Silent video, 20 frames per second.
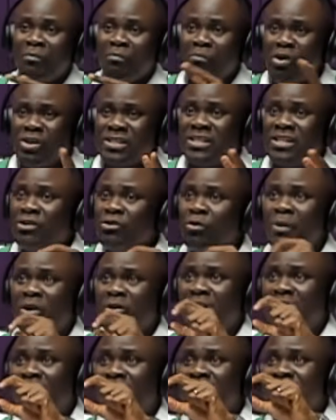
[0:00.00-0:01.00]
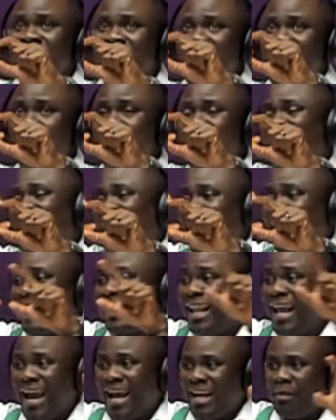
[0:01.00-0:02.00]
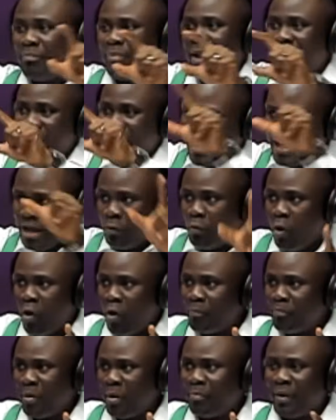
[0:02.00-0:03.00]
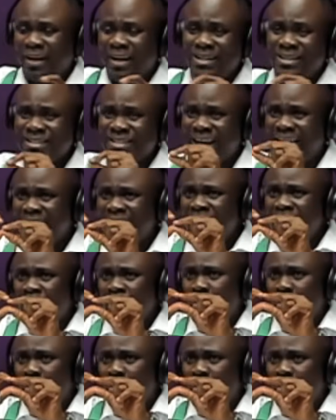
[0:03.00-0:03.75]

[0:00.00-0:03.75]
Mostly no better be a headline and a paper and say